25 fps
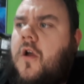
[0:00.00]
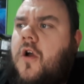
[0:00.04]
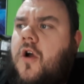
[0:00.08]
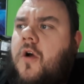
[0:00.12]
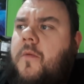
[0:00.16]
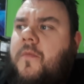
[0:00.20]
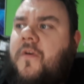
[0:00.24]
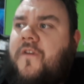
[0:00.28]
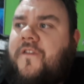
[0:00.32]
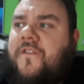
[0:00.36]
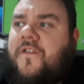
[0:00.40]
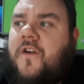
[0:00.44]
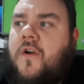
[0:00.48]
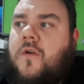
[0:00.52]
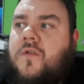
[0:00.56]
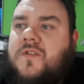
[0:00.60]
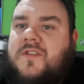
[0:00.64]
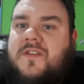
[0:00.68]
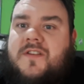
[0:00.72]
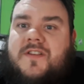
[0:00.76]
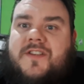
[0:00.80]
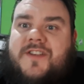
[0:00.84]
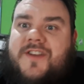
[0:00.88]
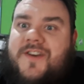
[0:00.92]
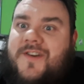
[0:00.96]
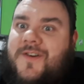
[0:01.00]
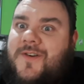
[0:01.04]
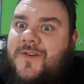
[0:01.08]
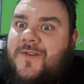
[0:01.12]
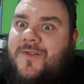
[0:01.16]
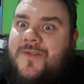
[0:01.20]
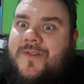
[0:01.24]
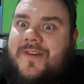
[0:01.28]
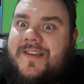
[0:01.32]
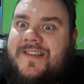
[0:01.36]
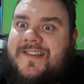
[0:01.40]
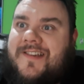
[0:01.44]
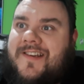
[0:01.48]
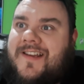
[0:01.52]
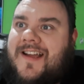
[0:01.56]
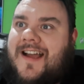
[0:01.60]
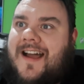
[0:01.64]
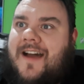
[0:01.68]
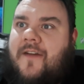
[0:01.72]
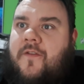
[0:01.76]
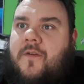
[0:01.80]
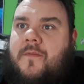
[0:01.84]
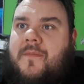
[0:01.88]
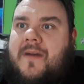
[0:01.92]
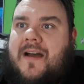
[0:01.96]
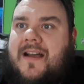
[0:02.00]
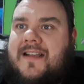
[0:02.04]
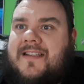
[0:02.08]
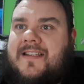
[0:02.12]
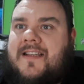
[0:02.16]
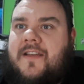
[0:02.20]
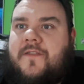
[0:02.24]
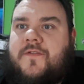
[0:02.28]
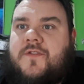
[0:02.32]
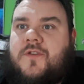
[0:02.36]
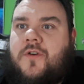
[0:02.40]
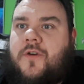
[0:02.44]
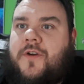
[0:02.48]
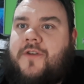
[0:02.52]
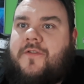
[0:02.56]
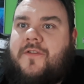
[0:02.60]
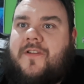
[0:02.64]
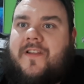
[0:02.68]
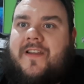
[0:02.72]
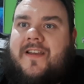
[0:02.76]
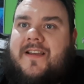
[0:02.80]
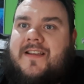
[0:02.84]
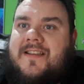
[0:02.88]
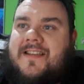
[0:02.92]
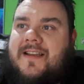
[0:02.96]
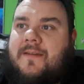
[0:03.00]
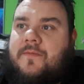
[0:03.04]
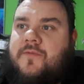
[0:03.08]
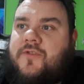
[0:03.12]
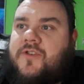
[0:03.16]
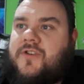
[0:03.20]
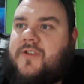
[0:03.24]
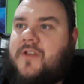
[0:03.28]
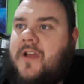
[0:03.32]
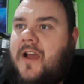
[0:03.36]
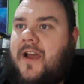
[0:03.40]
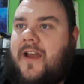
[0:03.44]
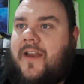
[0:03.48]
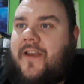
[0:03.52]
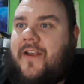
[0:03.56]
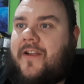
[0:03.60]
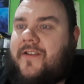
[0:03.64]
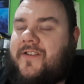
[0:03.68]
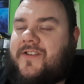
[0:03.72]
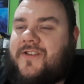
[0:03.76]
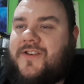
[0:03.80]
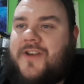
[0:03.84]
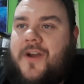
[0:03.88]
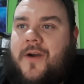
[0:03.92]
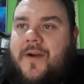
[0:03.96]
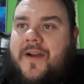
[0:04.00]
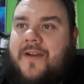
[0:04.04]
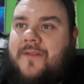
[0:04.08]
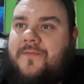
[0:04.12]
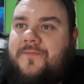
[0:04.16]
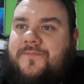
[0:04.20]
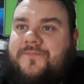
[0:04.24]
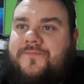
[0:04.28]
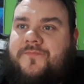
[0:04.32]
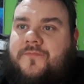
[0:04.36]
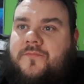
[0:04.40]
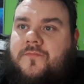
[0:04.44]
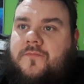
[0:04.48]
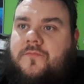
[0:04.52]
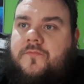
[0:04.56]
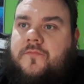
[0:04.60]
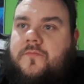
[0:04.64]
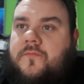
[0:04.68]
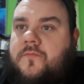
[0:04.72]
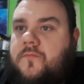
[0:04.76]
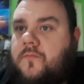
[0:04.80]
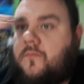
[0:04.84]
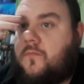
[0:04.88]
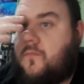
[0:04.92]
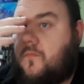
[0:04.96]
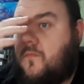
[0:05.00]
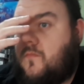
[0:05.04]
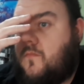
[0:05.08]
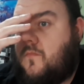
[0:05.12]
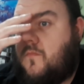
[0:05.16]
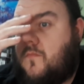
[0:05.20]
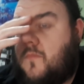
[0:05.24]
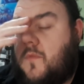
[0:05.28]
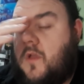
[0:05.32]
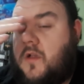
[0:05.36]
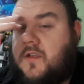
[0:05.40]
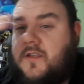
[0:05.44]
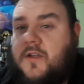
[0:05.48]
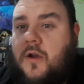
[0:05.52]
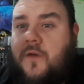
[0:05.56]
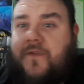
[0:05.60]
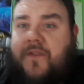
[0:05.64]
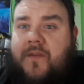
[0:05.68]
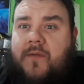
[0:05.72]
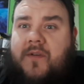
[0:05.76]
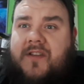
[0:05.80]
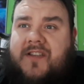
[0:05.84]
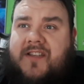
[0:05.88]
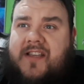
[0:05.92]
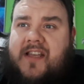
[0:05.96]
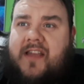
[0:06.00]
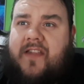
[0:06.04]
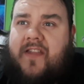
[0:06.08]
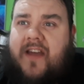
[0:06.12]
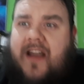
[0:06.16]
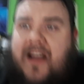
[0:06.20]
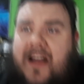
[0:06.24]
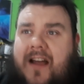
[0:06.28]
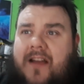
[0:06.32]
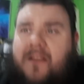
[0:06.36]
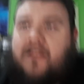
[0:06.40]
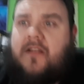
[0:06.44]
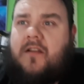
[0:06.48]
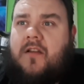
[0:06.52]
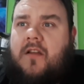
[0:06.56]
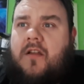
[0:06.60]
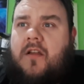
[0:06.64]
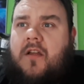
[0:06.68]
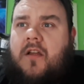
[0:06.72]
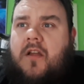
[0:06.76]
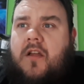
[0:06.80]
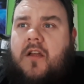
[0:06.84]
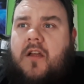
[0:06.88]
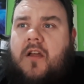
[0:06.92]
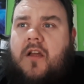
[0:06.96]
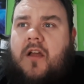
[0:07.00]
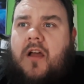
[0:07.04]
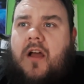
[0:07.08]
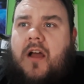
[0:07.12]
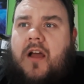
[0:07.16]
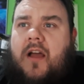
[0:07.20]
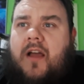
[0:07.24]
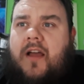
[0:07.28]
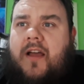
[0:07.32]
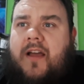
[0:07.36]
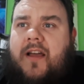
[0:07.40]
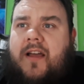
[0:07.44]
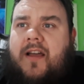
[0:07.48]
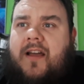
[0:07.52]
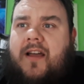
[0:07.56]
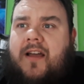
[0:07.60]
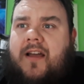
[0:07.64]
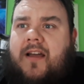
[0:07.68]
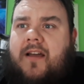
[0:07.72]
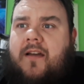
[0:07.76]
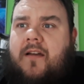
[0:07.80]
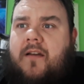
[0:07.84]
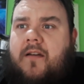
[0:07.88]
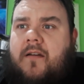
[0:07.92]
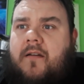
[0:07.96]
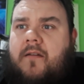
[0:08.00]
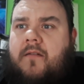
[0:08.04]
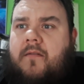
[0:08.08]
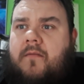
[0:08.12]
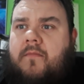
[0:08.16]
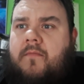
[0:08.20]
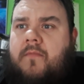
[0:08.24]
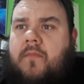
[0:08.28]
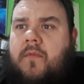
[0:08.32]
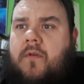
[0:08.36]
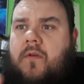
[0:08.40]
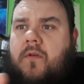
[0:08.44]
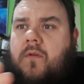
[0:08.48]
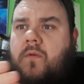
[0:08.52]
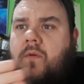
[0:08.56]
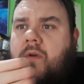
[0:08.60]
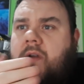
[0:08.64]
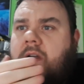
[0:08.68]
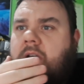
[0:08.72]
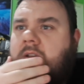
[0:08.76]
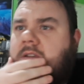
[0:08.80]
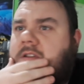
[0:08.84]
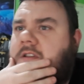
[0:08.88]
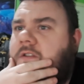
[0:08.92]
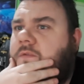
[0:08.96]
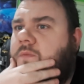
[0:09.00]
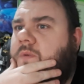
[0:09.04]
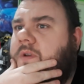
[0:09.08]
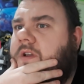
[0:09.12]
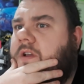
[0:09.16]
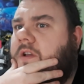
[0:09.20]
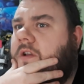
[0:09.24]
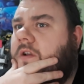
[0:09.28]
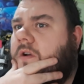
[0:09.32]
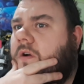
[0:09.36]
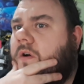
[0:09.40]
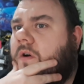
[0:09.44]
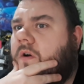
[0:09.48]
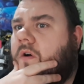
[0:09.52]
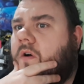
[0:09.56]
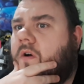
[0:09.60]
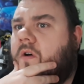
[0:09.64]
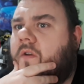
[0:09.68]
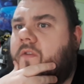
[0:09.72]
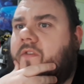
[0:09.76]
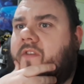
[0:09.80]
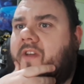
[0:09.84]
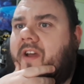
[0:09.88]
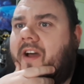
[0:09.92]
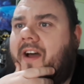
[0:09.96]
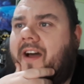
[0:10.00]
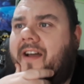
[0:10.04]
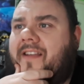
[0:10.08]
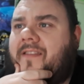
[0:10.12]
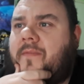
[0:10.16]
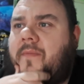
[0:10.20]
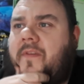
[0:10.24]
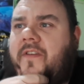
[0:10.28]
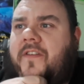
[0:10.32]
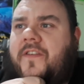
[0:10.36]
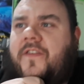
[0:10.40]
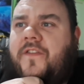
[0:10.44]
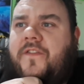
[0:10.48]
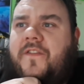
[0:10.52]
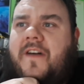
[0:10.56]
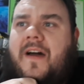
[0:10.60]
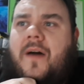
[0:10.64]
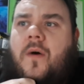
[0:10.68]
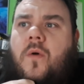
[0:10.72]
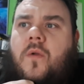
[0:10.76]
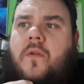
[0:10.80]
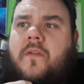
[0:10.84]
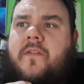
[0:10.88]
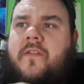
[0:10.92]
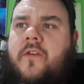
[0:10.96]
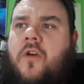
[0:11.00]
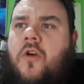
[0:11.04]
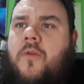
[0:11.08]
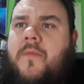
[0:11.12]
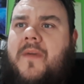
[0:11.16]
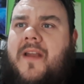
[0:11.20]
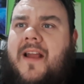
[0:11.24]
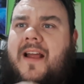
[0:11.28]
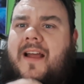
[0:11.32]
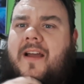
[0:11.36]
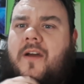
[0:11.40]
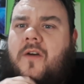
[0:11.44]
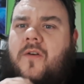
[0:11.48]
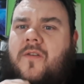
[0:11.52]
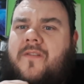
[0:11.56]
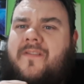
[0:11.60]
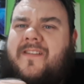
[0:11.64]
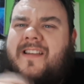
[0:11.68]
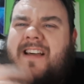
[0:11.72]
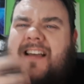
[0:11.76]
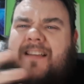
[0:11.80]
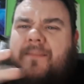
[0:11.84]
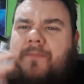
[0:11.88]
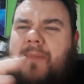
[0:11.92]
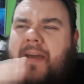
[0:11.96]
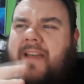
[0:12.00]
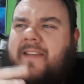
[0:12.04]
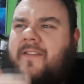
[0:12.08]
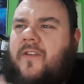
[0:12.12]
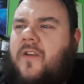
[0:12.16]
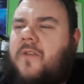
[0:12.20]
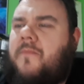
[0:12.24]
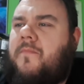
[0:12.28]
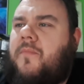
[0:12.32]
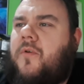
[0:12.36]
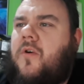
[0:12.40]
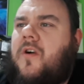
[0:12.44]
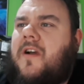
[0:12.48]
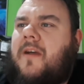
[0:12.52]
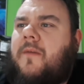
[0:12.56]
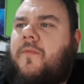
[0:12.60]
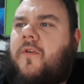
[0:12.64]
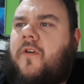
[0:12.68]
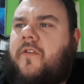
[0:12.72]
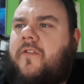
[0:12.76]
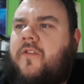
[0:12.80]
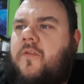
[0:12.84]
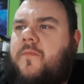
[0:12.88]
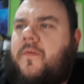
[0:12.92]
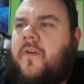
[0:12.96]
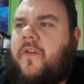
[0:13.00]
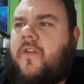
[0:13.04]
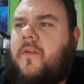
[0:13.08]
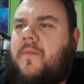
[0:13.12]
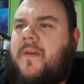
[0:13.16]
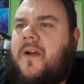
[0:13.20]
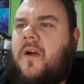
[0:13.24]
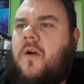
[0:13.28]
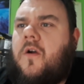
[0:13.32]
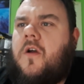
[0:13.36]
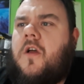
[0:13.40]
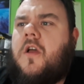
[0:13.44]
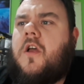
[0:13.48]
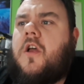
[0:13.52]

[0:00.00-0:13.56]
But Frozen two is going to have a massive toy release. I'm just, I just know it. So hopefully we'll see that. Um, what else have we got? Artemis Fowl's coming out. That's based on a book I'm not too bothered about.